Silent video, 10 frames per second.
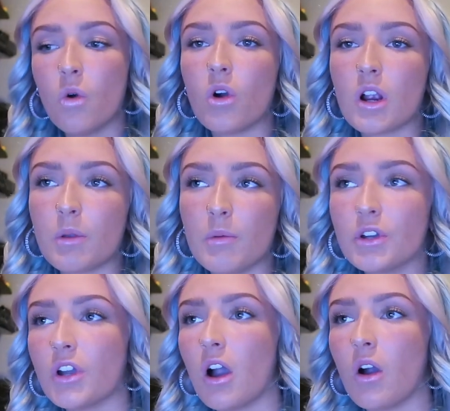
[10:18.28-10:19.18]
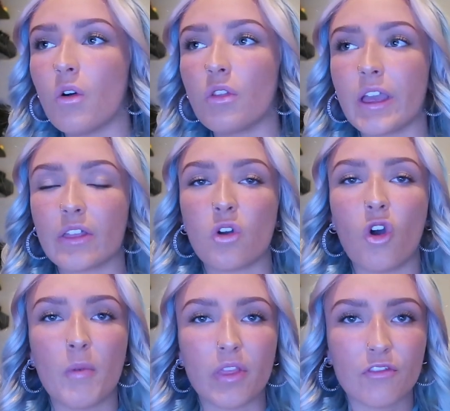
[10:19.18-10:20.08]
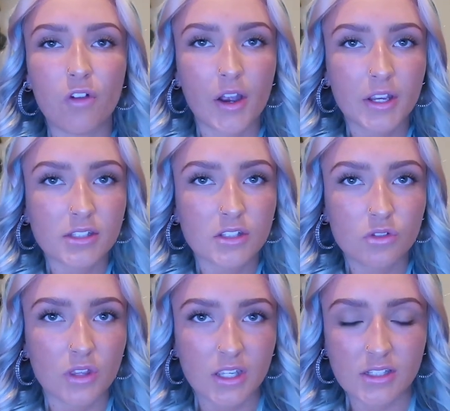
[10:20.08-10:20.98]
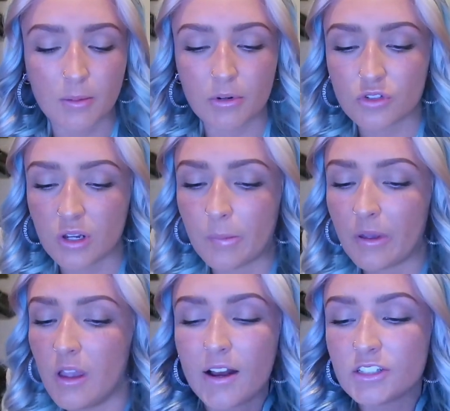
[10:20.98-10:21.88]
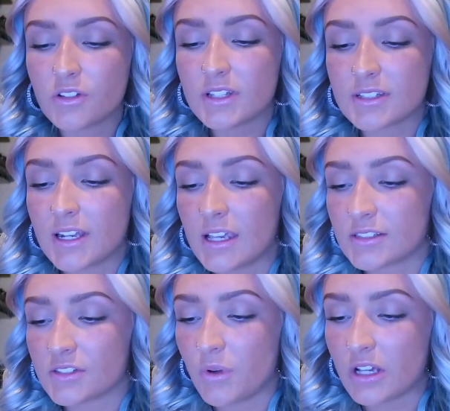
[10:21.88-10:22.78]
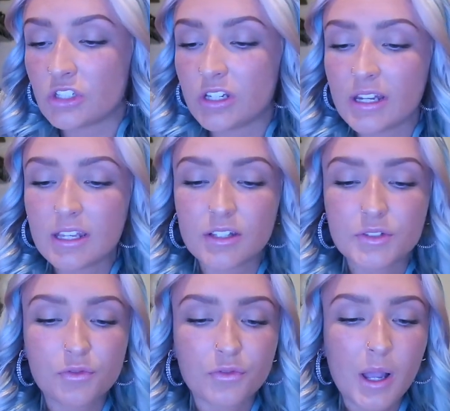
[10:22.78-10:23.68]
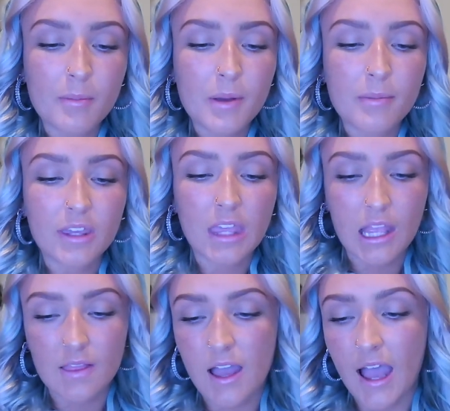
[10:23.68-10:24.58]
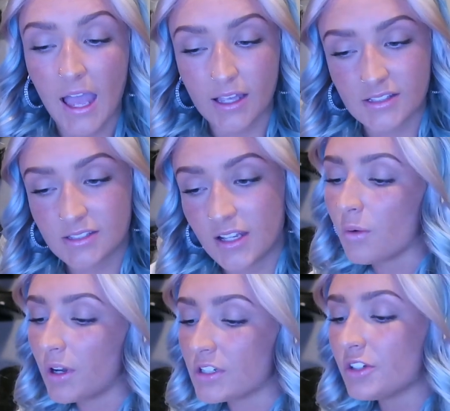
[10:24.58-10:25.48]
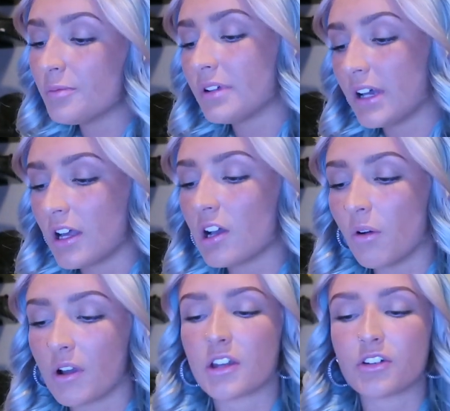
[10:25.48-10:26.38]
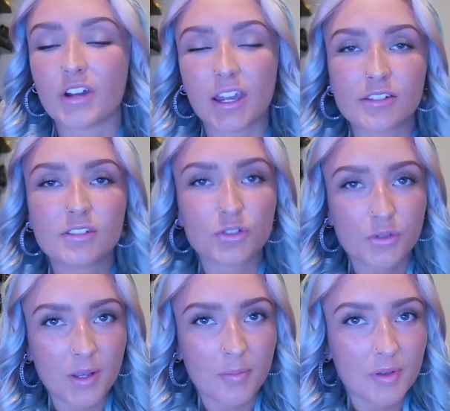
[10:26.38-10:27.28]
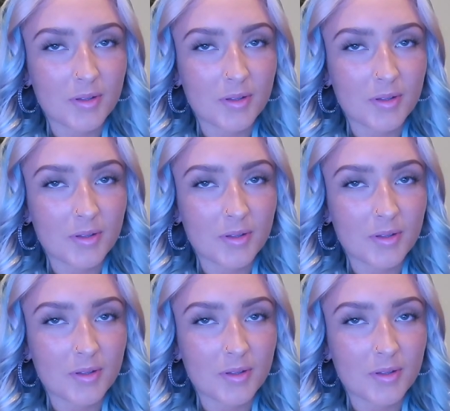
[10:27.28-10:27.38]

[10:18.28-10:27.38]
or we would go like the whole month of August and do like a summer trip. All right, so this next question is from Michaela S. When do you plan on going on your next trip?